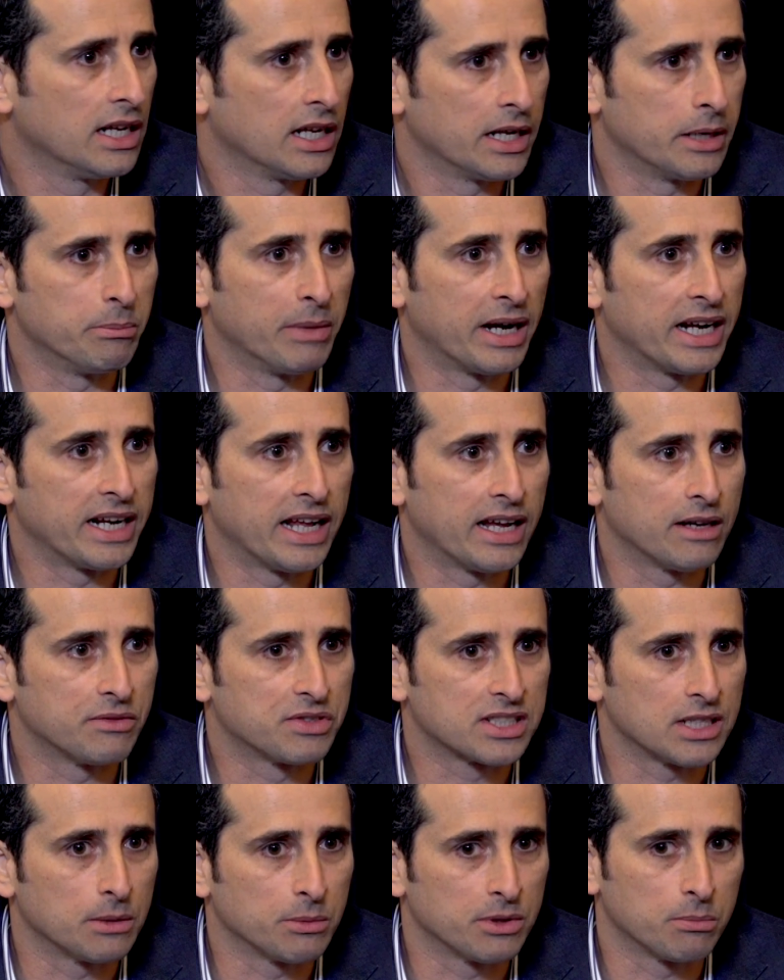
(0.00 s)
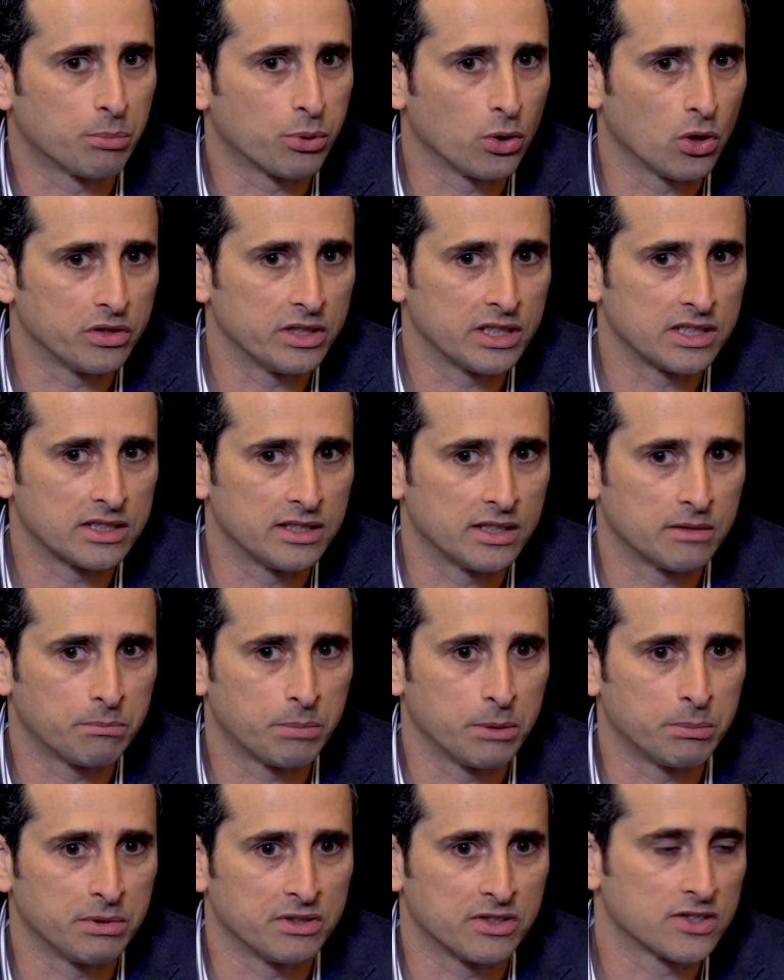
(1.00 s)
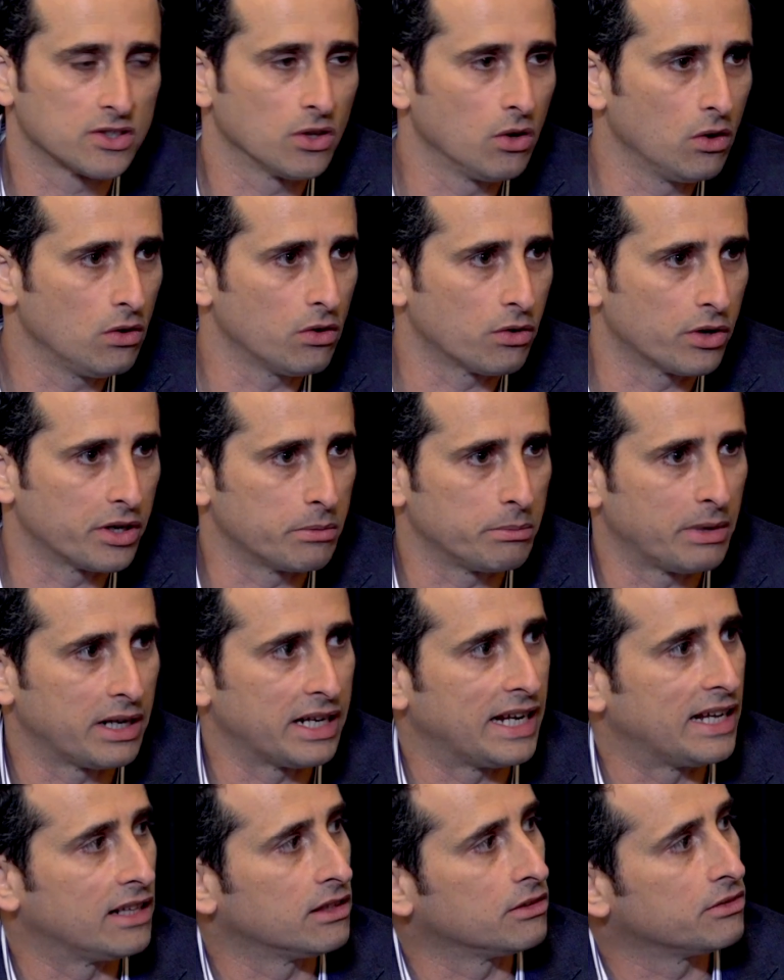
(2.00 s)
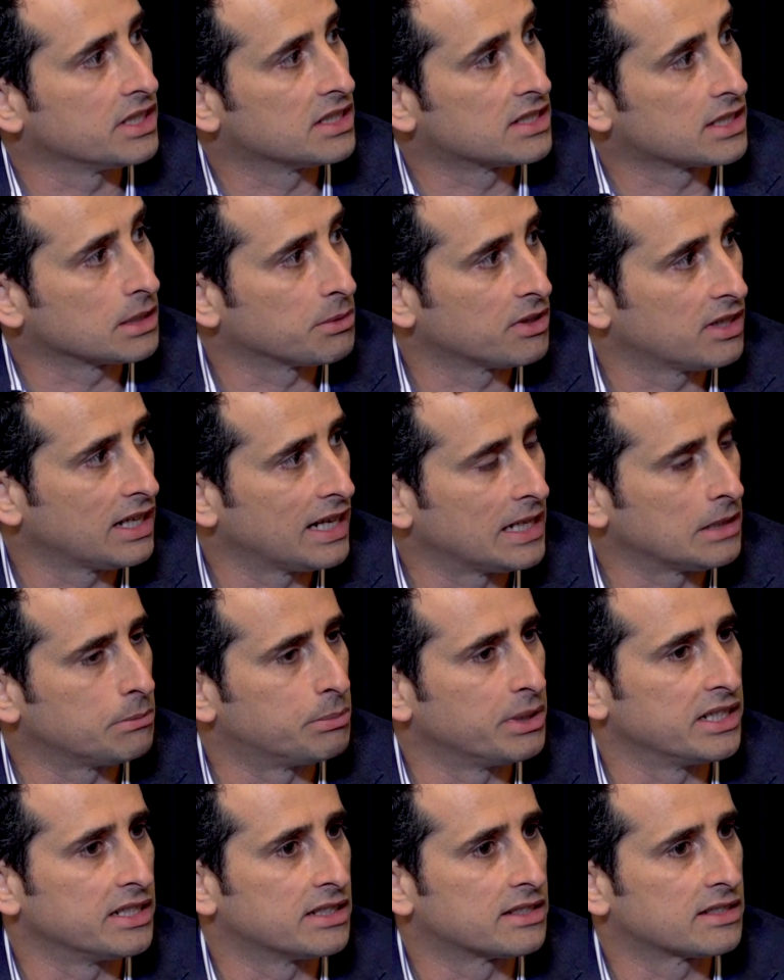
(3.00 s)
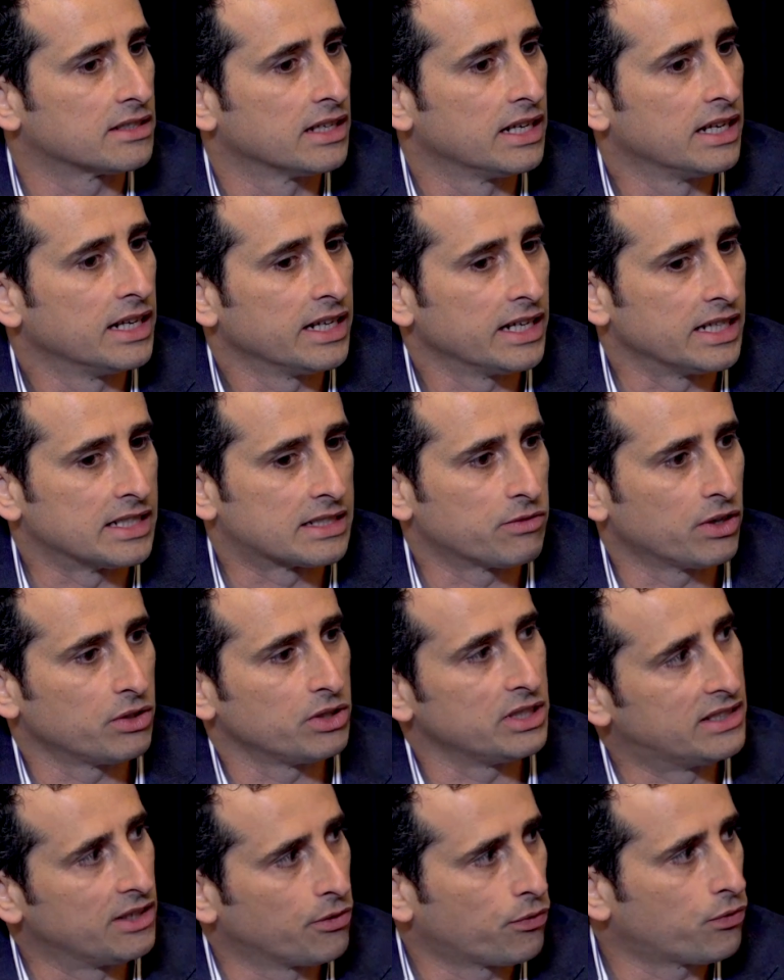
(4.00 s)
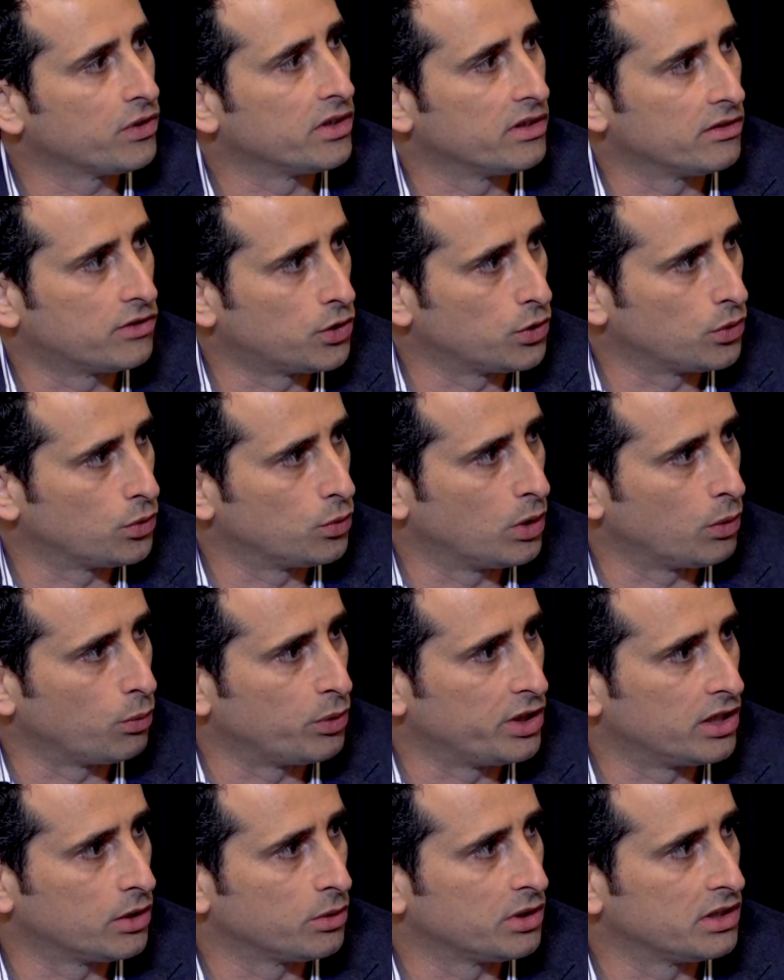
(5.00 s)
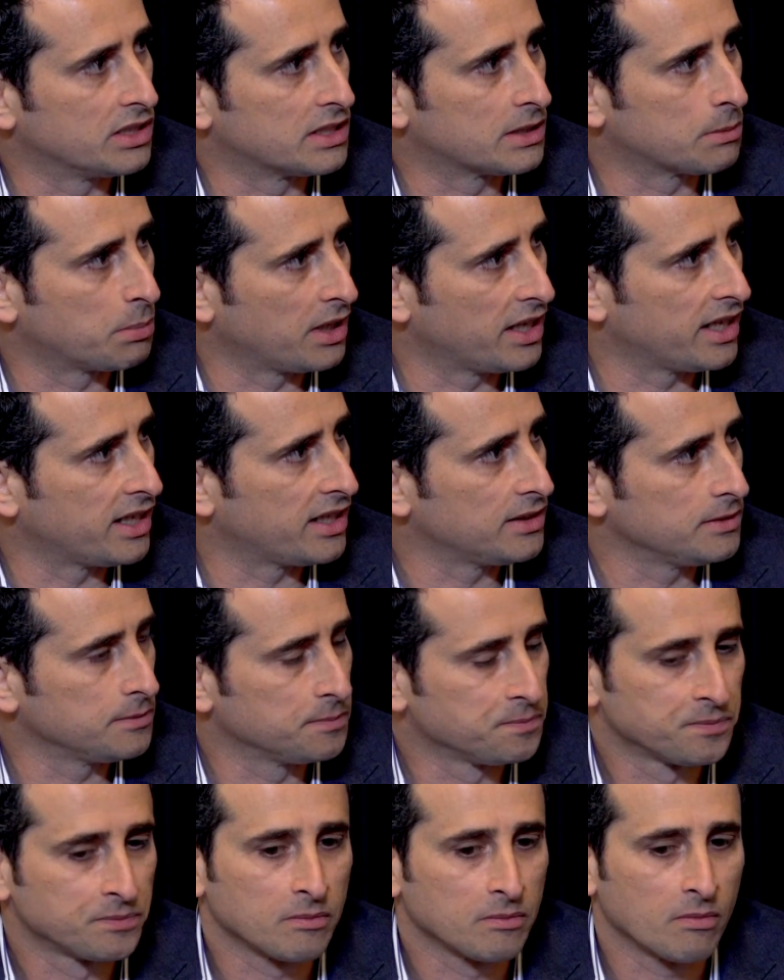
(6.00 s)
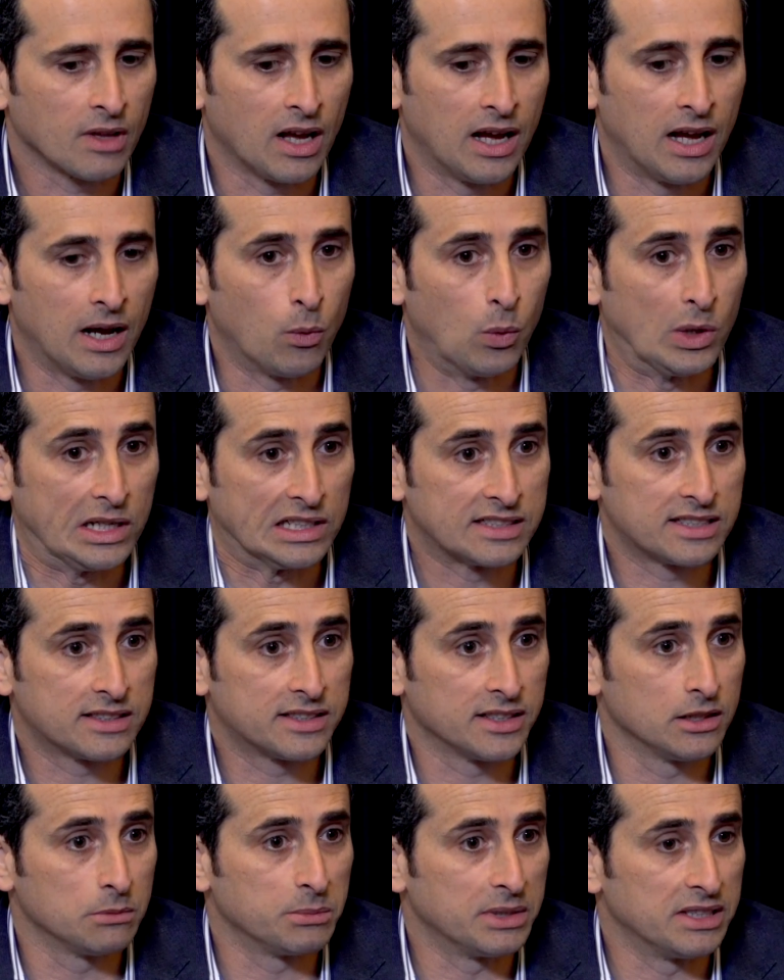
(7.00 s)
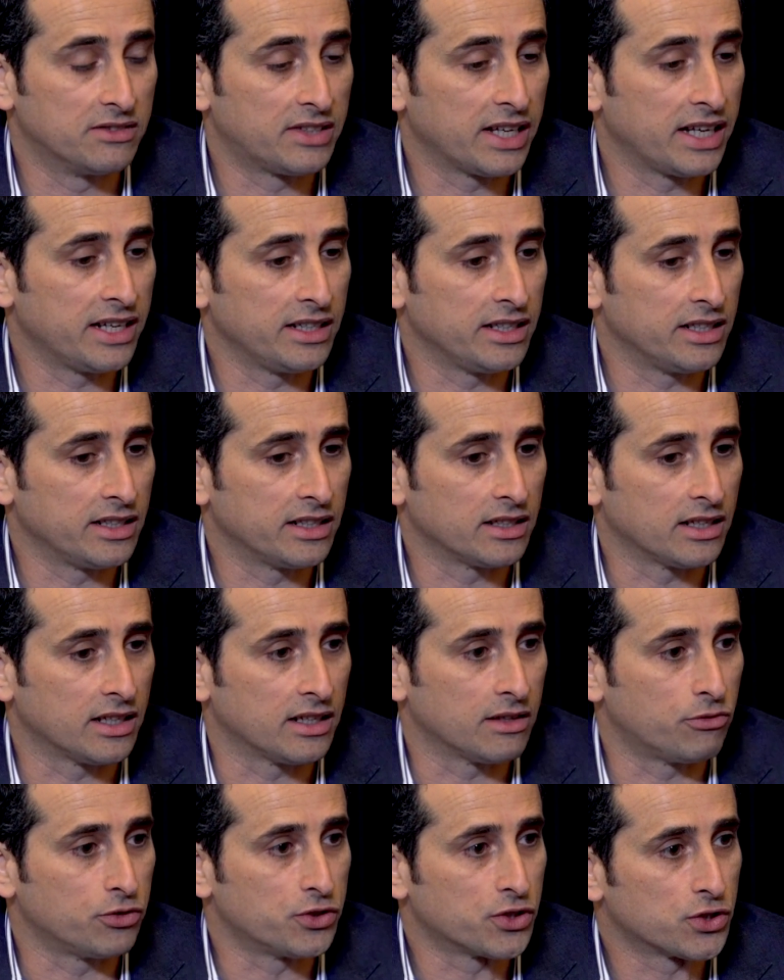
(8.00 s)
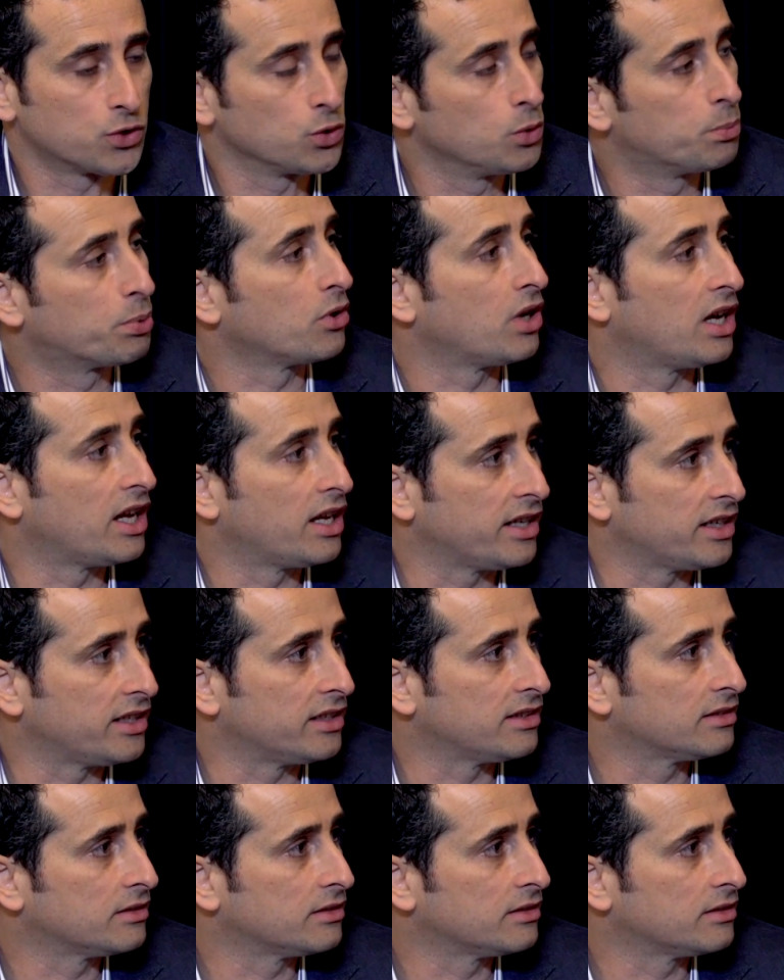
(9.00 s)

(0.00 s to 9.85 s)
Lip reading: It might have some of the products that people saw, or it might elevate some of that, but it's very different to what we know in display, while still maintaining a super high